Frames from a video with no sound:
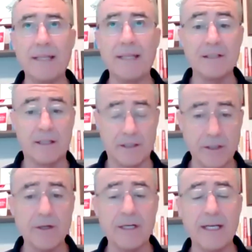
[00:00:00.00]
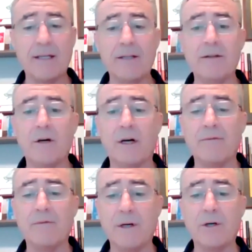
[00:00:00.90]
that started in
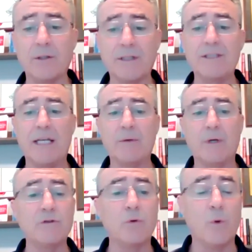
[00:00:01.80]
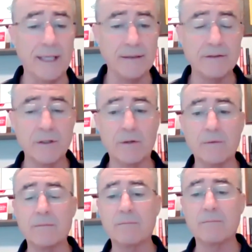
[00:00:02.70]
very early in January of 20.
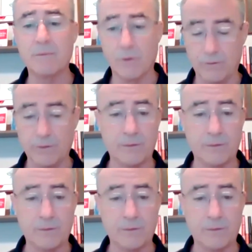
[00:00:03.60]
So over